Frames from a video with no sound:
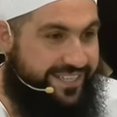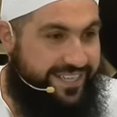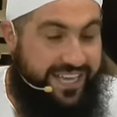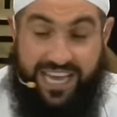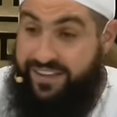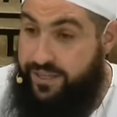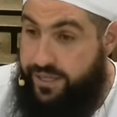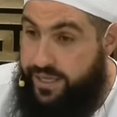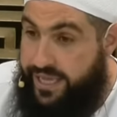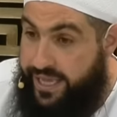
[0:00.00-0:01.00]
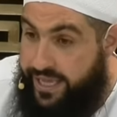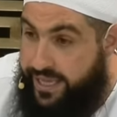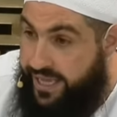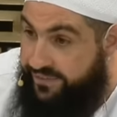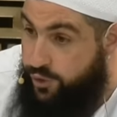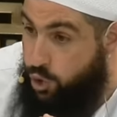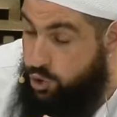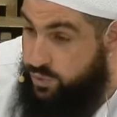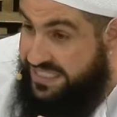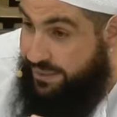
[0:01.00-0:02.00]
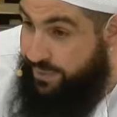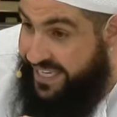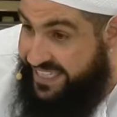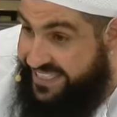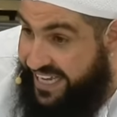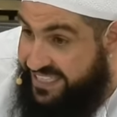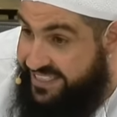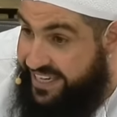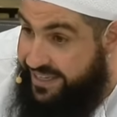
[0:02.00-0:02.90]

Hey, have you heard when someone gets cancer?